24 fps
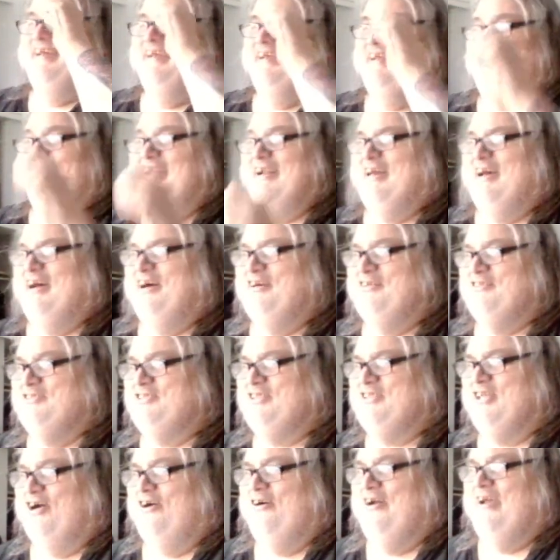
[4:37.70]

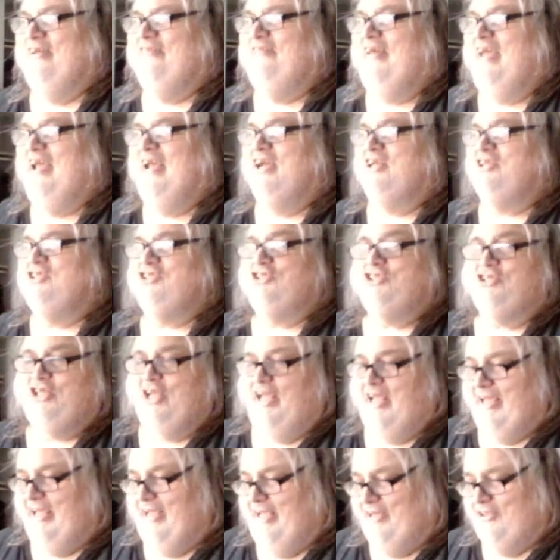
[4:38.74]
And they
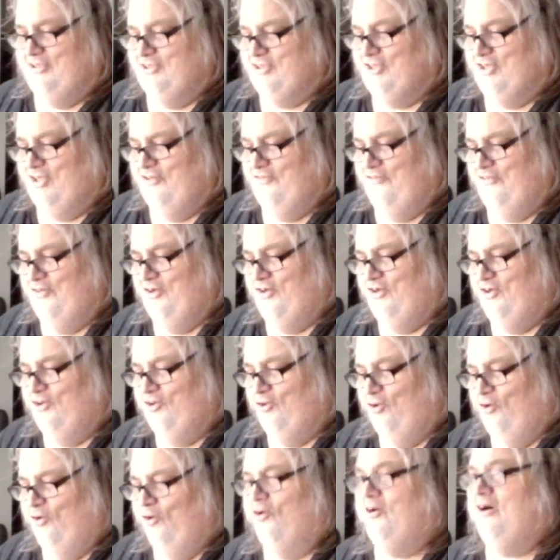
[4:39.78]
exchanged the
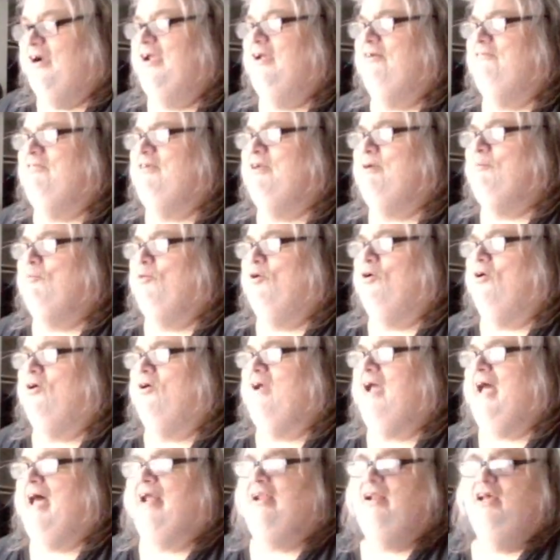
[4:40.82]
glory of the immortal
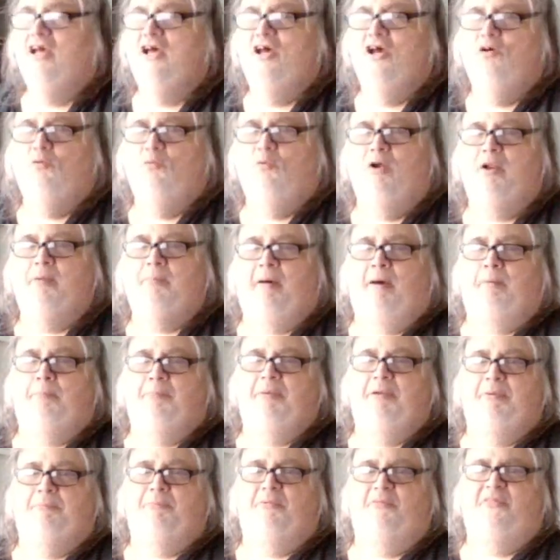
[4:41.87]
God. What about
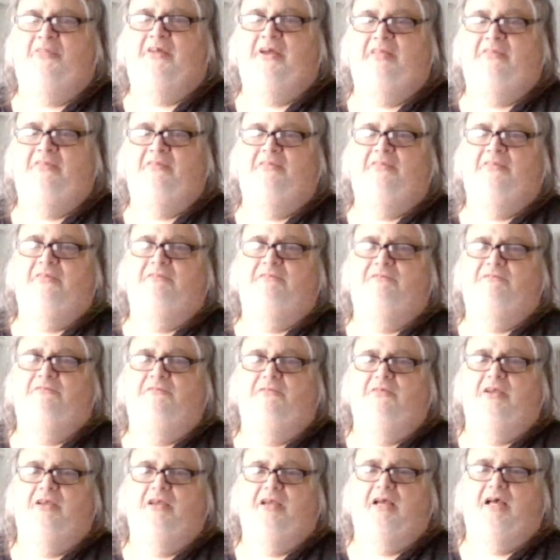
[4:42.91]
people that
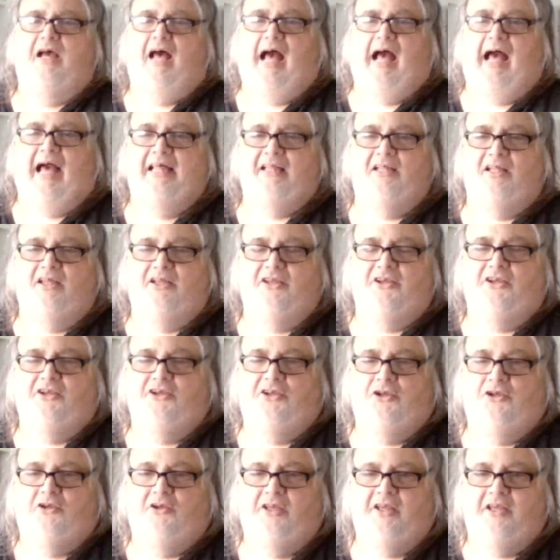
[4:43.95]

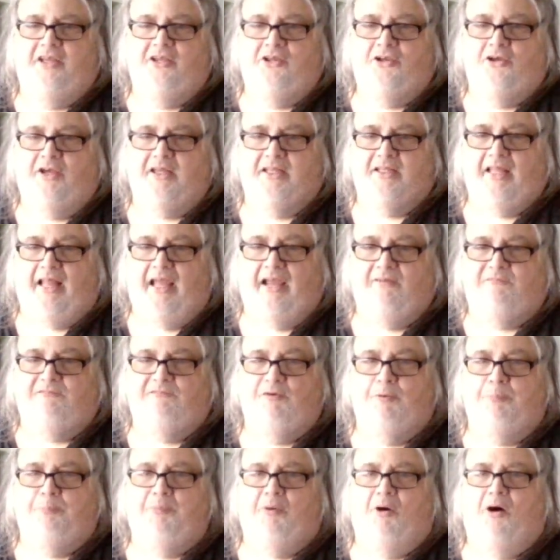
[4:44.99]
you can like
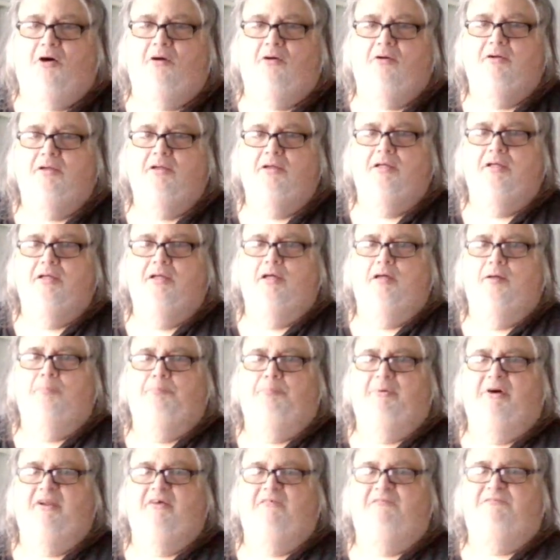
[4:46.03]
football,
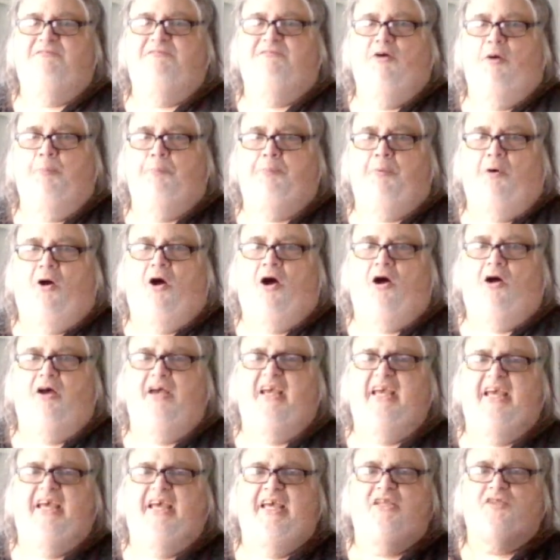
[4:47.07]
but if
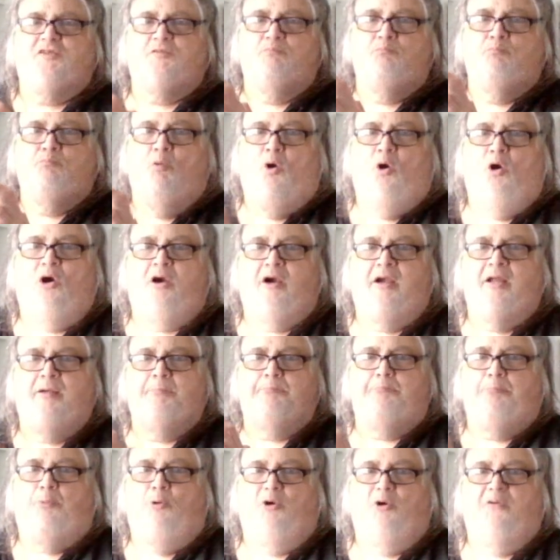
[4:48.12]
football is more
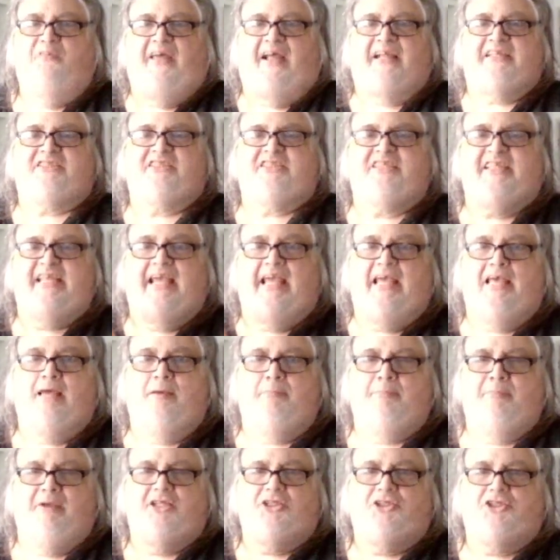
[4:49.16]
important, that's the
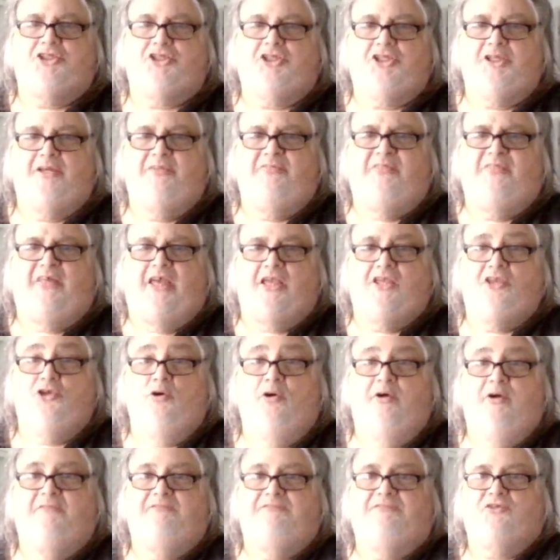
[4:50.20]
image that
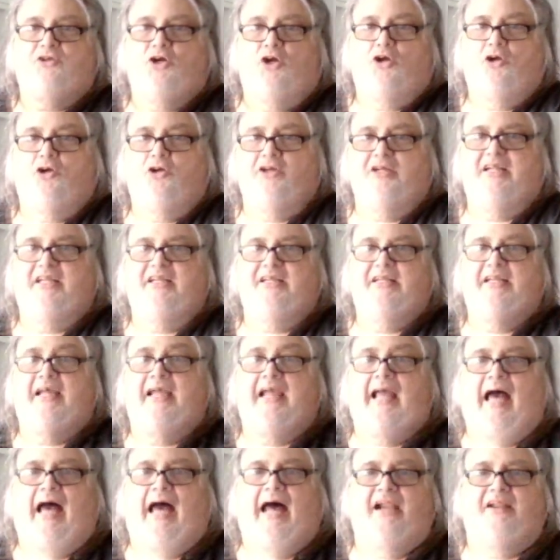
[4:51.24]
you have turned into
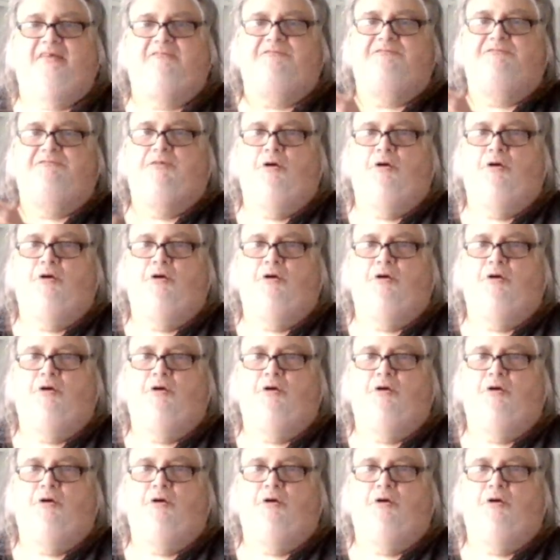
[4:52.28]
God.